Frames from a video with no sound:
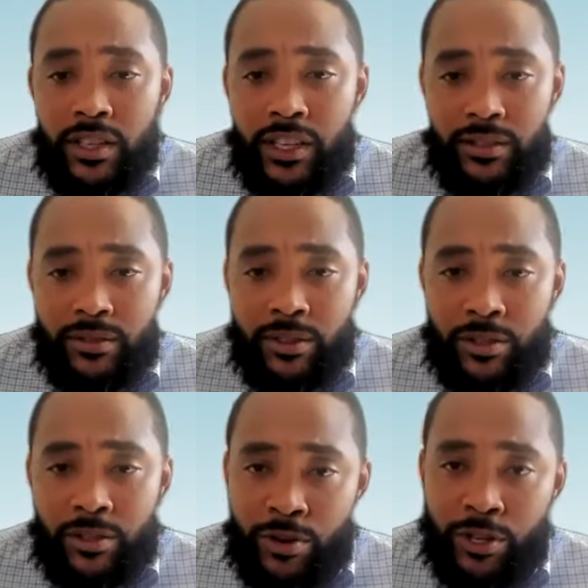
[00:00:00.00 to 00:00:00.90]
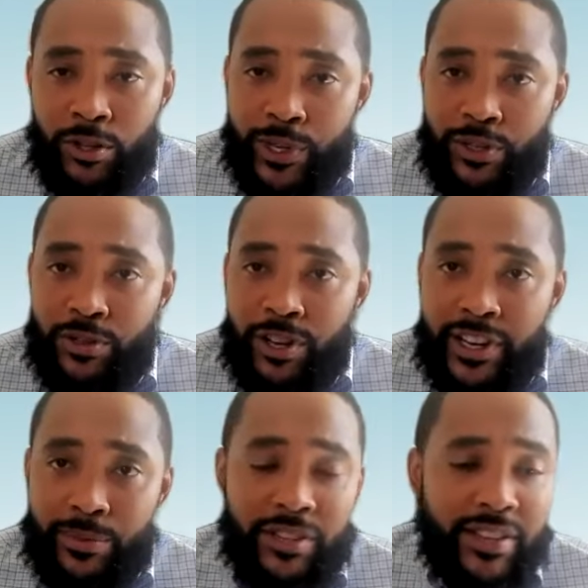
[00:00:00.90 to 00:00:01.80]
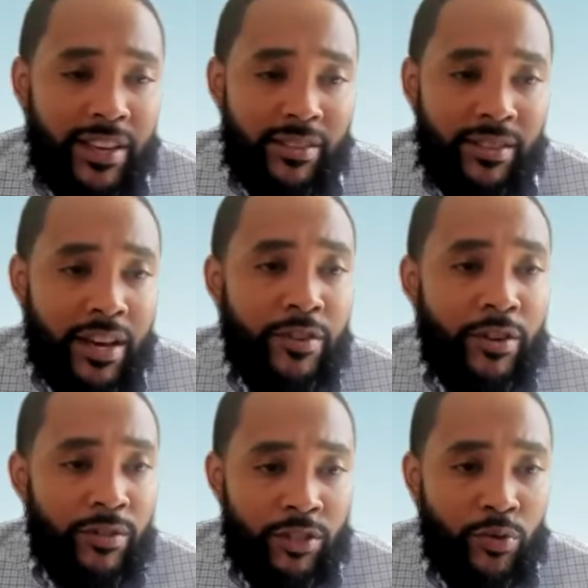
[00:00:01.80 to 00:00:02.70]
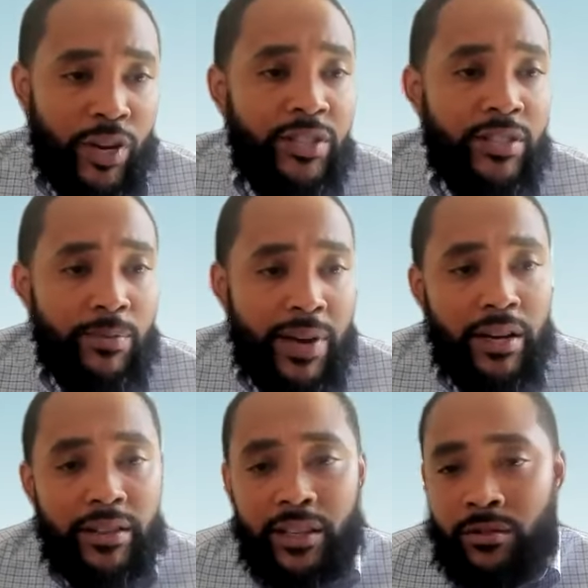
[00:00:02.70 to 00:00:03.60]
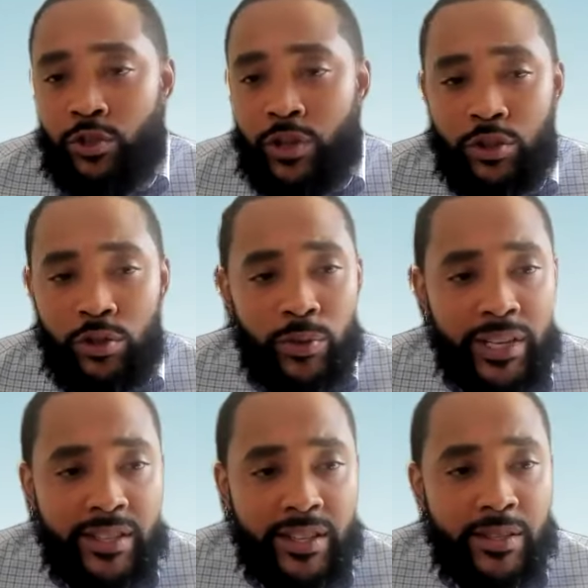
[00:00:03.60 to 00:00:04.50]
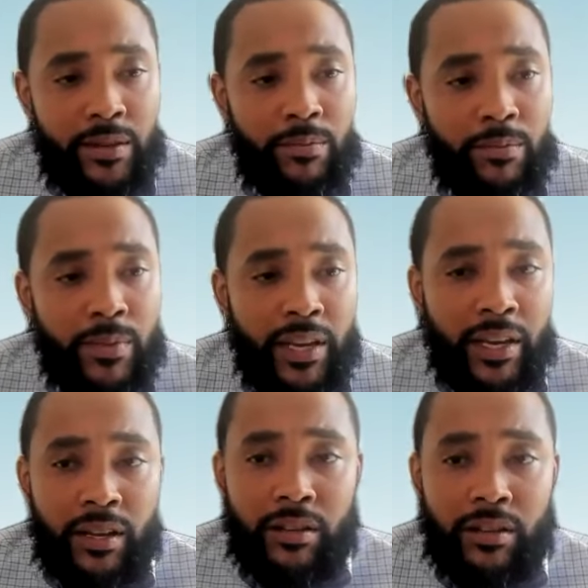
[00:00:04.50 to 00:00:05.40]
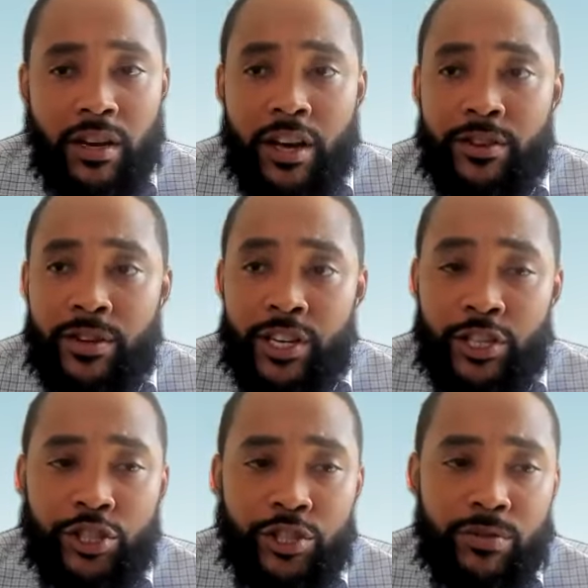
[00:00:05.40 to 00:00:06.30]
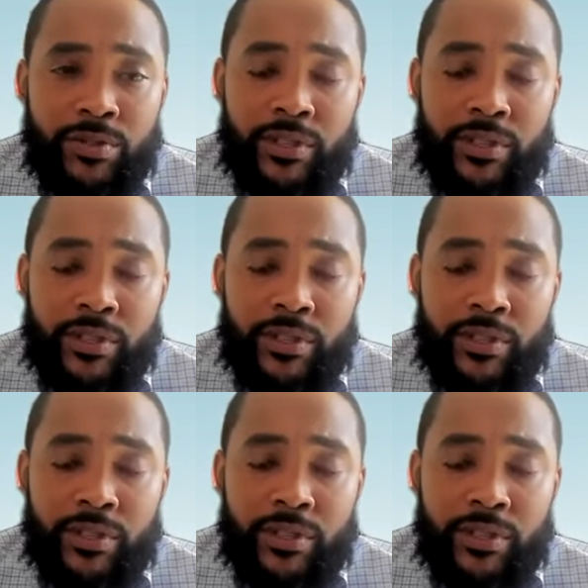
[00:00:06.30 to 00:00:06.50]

And going on a little bit too long now, but I'll say there's questions about, I think, structural racism and other issues.